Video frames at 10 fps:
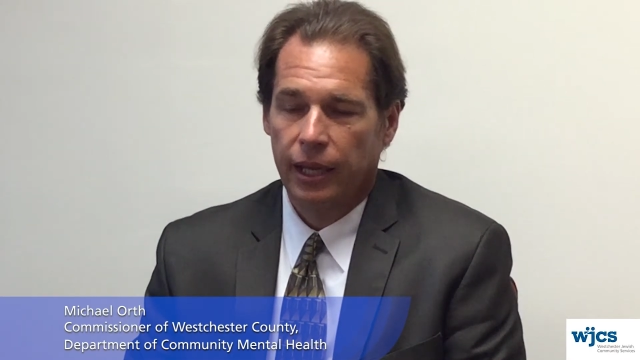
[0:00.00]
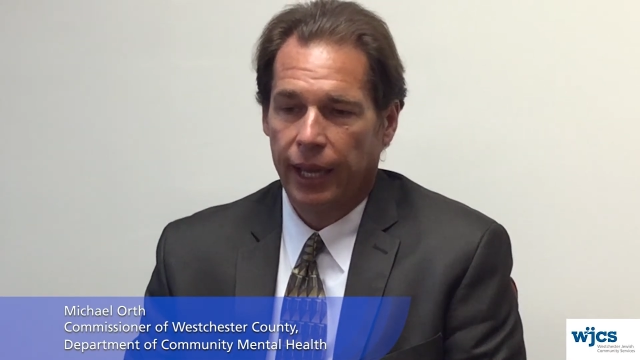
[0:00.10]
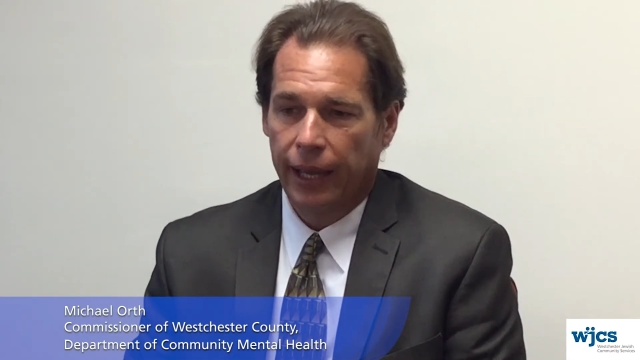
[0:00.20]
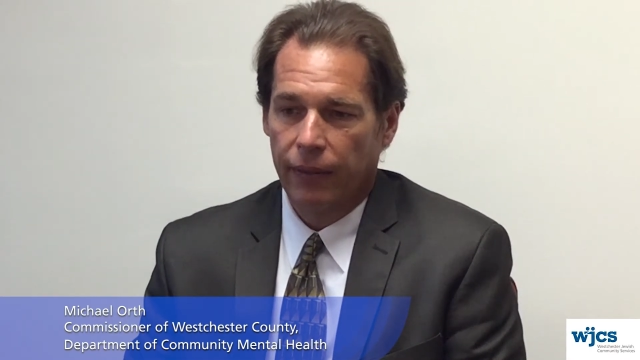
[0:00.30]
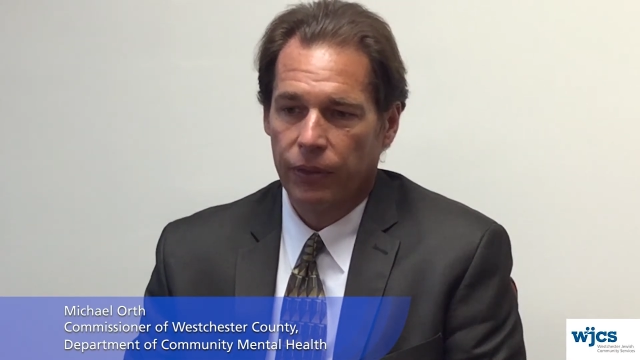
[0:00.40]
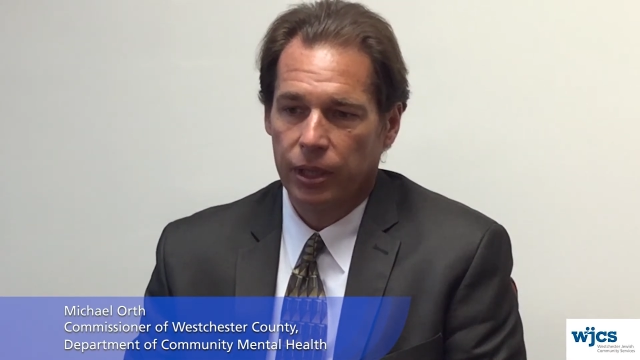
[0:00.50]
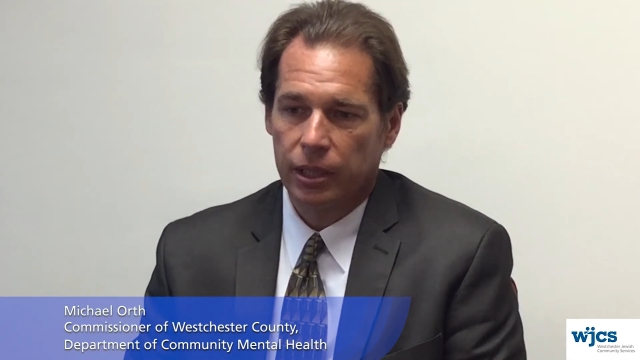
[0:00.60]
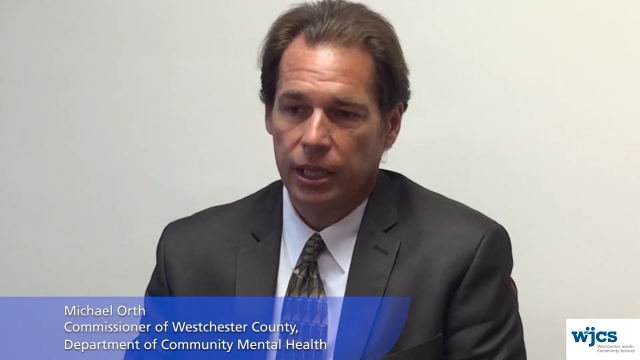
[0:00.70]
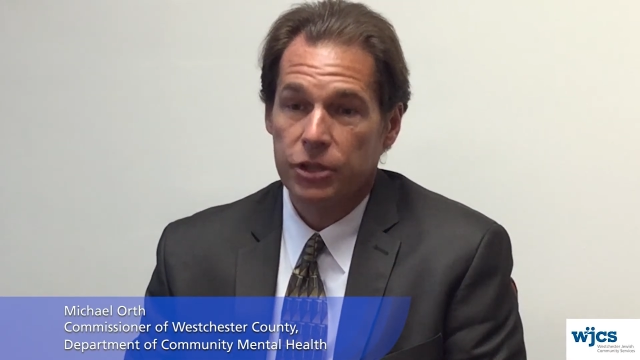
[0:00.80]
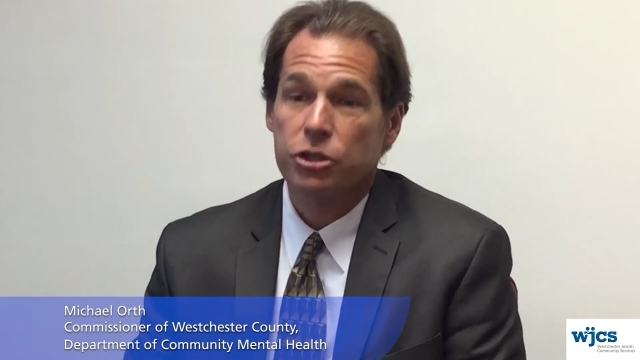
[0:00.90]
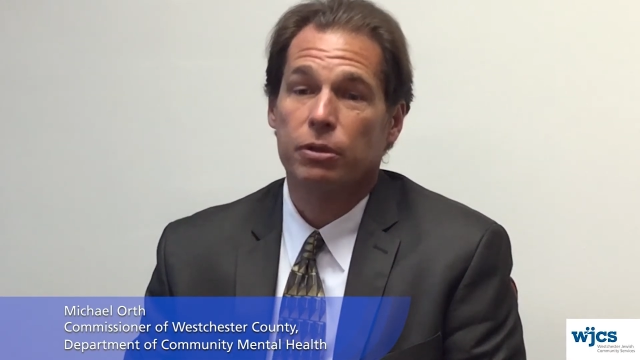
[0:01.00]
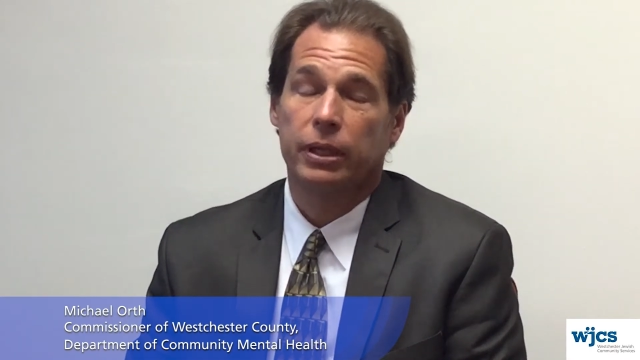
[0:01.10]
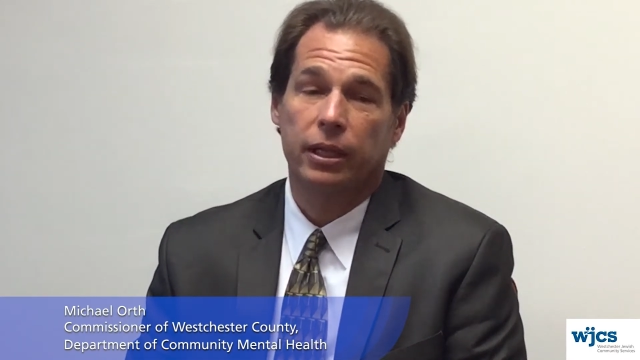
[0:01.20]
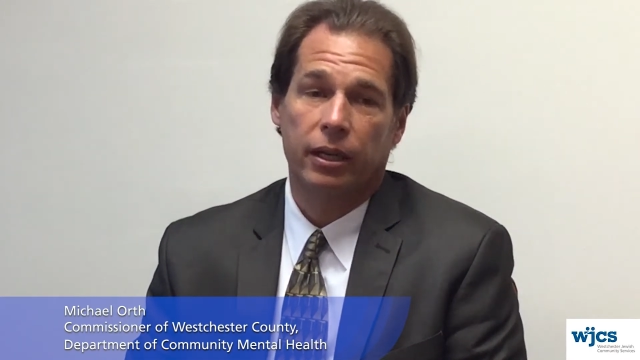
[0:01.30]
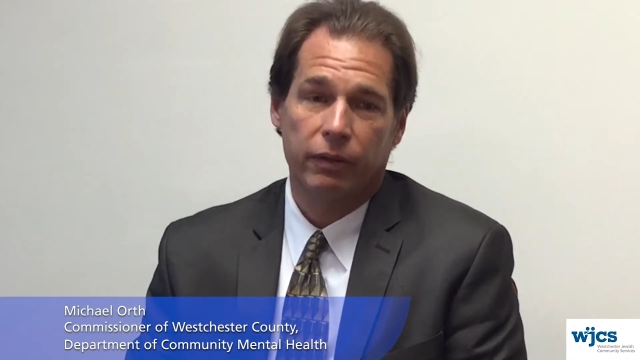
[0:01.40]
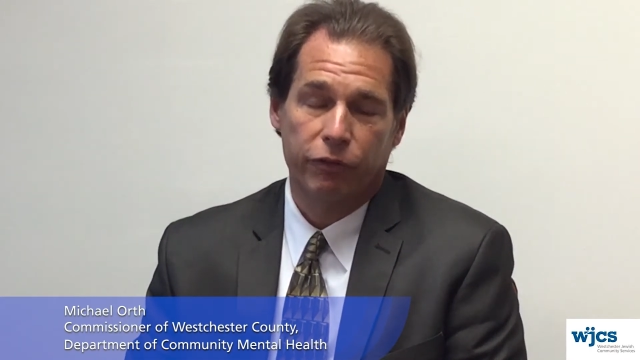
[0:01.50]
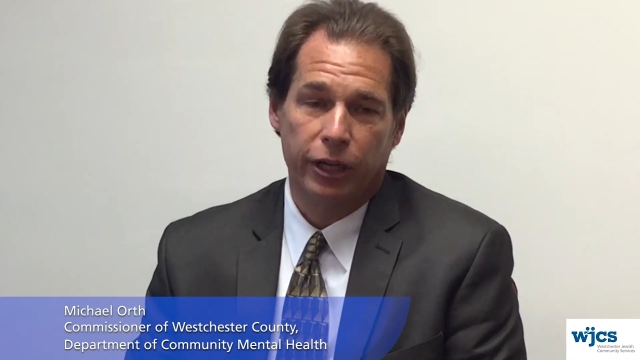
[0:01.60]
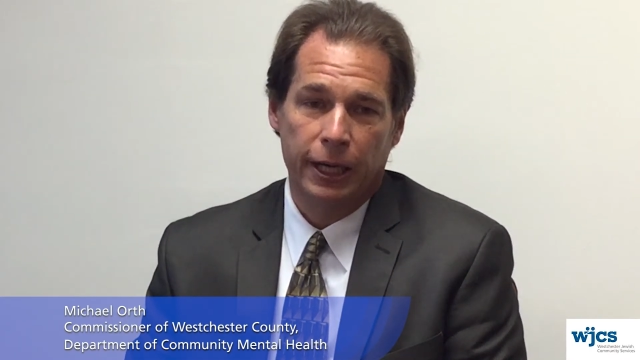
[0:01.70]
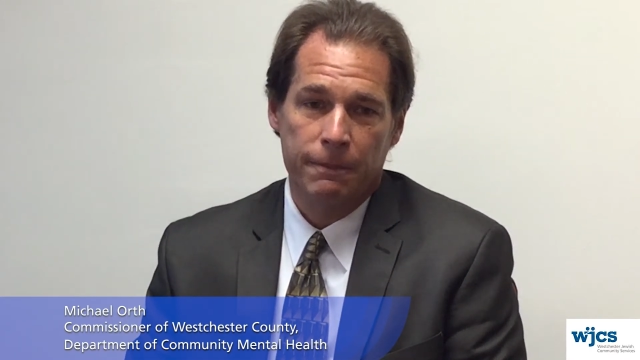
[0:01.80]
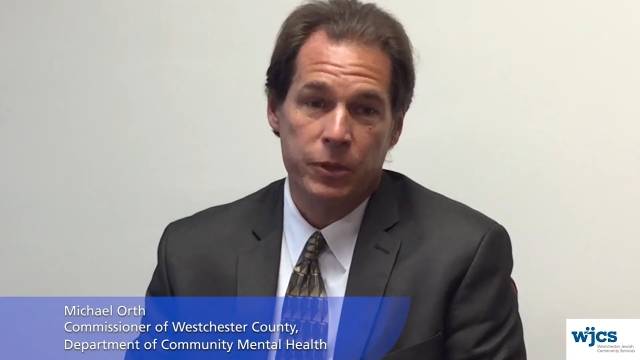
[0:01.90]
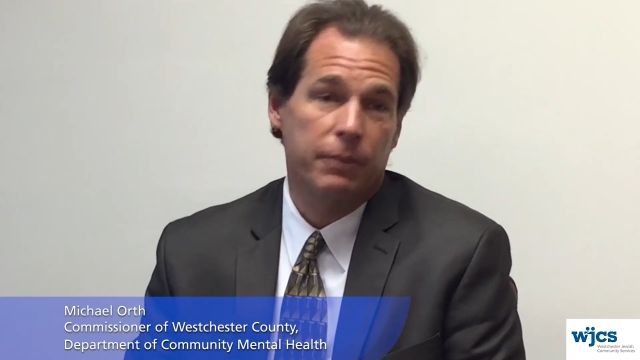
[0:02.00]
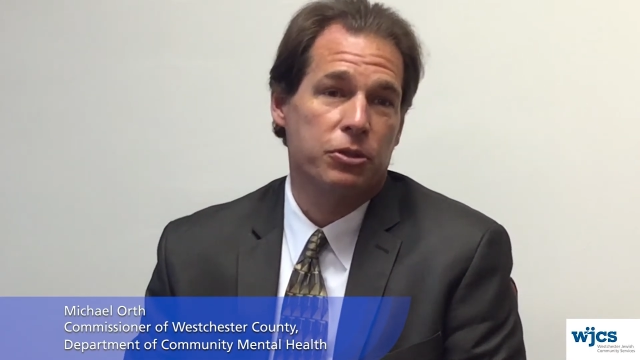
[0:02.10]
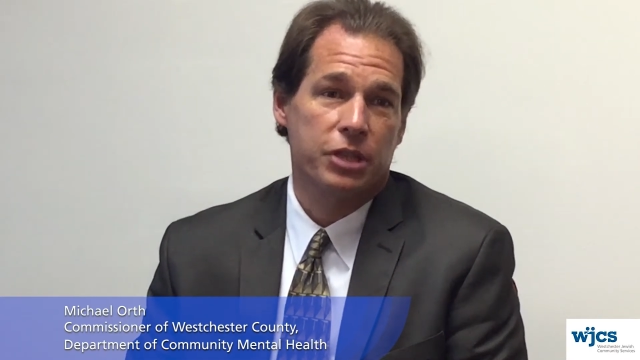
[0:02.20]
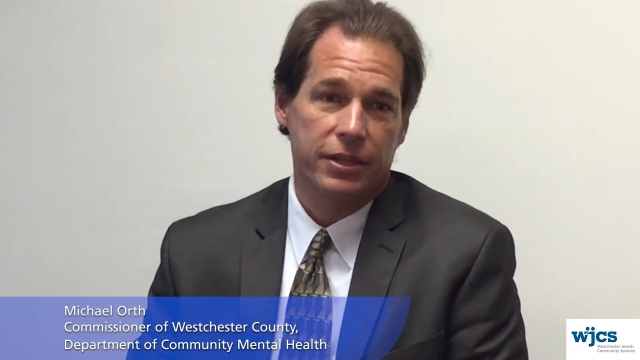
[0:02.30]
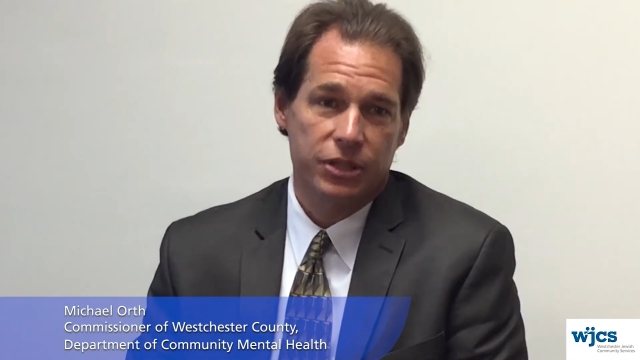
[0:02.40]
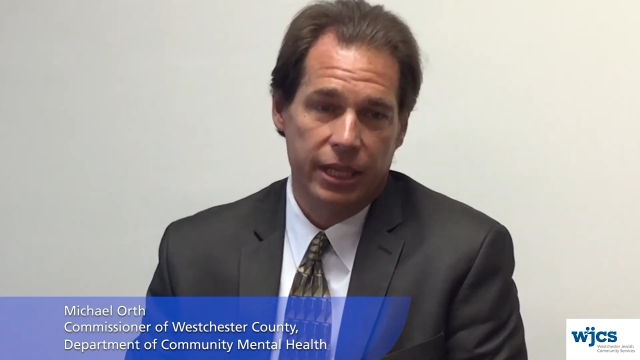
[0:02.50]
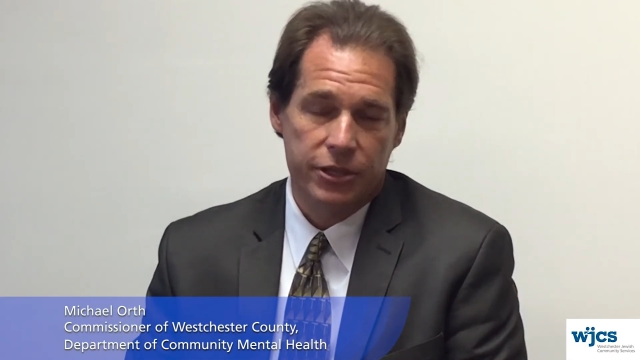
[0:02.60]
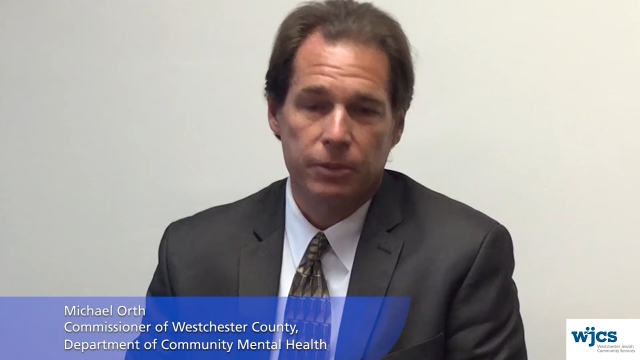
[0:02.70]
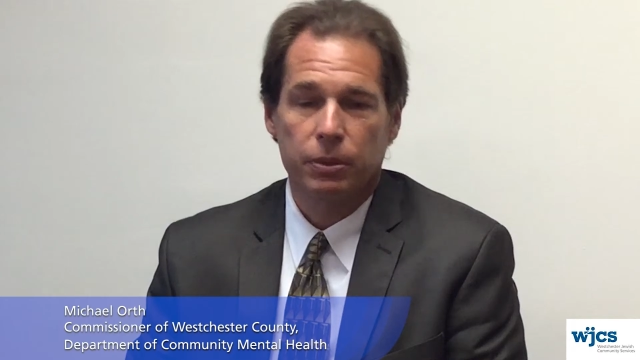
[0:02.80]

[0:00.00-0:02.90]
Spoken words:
and the history of WJCS